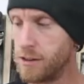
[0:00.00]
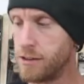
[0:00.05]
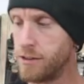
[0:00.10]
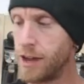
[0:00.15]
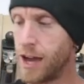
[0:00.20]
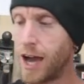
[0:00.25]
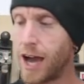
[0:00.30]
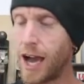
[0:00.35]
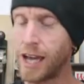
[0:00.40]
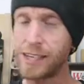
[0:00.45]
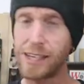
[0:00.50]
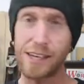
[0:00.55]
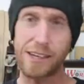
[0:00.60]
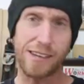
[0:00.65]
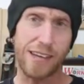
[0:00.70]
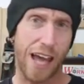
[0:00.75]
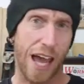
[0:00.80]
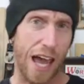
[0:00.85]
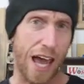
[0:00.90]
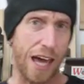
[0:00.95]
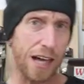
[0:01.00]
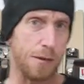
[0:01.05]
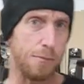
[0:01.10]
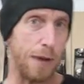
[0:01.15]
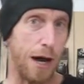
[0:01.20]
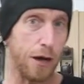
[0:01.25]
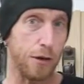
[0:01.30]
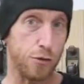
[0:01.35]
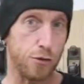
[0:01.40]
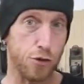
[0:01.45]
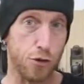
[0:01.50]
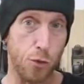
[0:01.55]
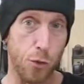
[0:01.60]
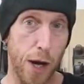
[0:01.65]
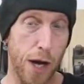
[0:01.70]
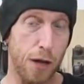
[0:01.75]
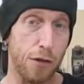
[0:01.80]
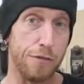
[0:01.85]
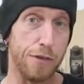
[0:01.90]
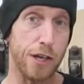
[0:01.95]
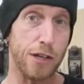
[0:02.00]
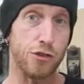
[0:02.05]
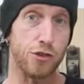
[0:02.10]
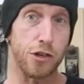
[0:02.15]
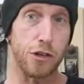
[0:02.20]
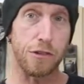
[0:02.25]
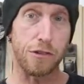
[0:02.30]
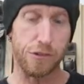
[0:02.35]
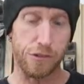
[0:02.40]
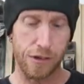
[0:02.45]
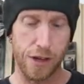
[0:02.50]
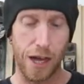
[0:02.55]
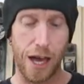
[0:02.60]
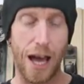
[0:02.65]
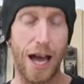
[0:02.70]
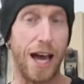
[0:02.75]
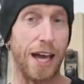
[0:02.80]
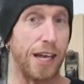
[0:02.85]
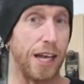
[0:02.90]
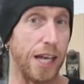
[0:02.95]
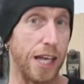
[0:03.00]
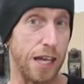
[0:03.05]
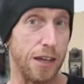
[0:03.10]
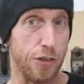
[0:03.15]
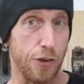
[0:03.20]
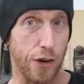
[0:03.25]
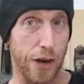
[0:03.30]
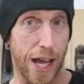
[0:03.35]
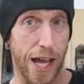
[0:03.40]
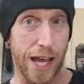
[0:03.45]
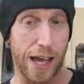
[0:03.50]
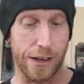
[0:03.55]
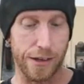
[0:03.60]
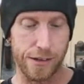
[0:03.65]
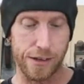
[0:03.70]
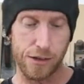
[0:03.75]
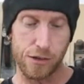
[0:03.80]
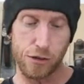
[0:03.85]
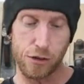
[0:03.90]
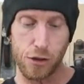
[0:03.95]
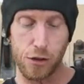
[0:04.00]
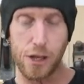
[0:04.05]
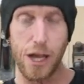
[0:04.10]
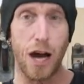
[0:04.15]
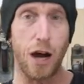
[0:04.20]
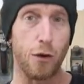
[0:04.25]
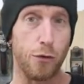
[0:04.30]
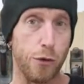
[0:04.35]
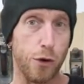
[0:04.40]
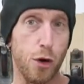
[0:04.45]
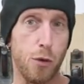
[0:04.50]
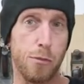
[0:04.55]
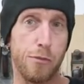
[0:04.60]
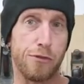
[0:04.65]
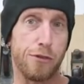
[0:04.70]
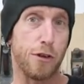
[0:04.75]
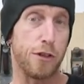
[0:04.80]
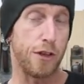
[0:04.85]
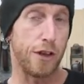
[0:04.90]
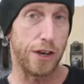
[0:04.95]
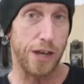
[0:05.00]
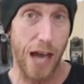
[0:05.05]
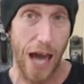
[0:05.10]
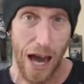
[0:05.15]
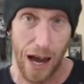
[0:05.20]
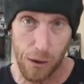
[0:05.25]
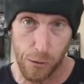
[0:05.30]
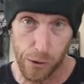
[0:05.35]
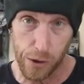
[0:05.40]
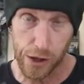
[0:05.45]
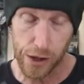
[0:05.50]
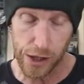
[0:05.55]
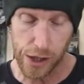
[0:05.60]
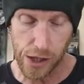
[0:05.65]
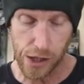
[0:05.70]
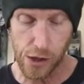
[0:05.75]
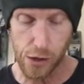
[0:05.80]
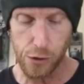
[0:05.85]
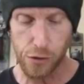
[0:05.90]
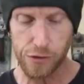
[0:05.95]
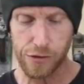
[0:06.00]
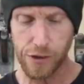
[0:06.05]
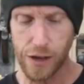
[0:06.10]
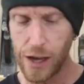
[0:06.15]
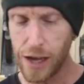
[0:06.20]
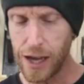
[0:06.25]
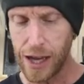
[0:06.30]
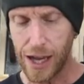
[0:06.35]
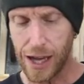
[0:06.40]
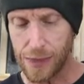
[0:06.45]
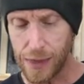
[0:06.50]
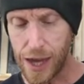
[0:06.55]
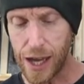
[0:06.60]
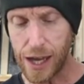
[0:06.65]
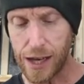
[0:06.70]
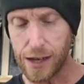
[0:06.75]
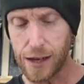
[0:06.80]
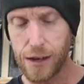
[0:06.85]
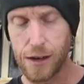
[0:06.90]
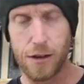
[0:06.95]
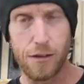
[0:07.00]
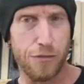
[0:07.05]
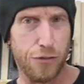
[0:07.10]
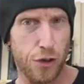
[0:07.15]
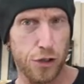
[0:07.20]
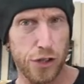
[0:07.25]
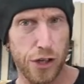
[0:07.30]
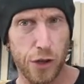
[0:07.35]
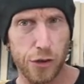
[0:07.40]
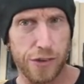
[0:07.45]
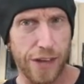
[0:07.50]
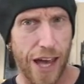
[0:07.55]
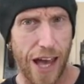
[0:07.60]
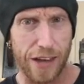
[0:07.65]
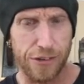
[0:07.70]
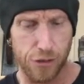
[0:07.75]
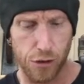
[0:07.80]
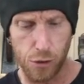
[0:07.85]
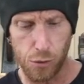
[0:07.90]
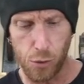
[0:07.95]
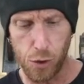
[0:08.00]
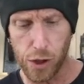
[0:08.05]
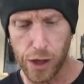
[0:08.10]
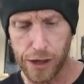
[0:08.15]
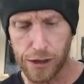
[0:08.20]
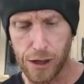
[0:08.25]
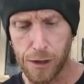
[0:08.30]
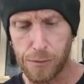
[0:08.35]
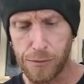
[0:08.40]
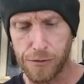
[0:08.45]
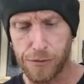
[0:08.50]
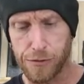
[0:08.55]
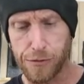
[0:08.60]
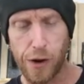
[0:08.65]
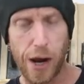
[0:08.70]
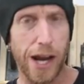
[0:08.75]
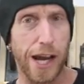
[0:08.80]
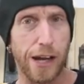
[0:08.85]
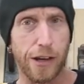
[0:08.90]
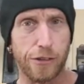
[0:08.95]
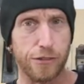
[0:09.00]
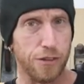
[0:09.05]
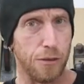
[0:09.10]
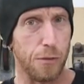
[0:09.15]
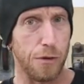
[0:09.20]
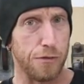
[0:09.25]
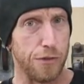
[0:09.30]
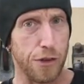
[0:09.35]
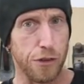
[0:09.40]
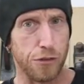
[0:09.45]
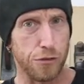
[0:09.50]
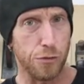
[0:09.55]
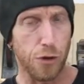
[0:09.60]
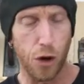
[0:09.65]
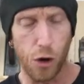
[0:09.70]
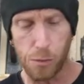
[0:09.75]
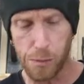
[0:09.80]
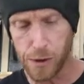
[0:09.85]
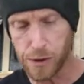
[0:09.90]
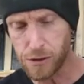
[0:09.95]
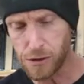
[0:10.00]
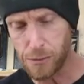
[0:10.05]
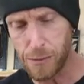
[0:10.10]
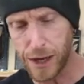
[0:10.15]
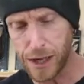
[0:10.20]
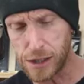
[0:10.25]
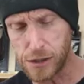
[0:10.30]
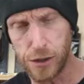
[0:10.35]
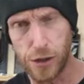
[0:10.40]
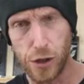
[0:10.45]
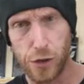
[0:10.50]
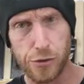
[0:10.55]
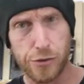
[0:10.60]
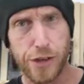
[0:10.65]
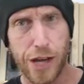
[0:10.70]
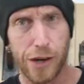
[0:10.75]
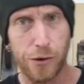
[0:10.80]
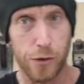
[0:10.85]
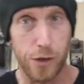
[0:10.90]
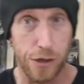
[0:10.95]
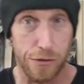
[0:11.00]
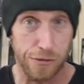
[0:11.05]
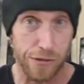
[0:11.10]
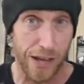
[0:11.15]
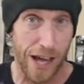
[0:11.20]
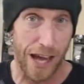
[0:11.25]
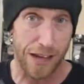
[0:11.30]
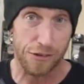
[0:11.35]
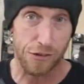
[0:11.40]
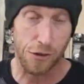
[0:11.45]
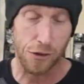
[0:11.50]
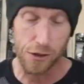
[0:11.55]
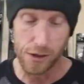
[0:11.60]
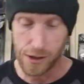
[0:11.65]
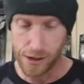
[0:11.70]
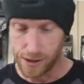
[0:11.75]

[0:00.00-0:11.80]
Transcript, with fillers: that I need to add about twelve inches on either end to allow room for the knot we're gonna use, and then for a little tassel. We'll end up fraying some of this rope to make a little decorative tassel.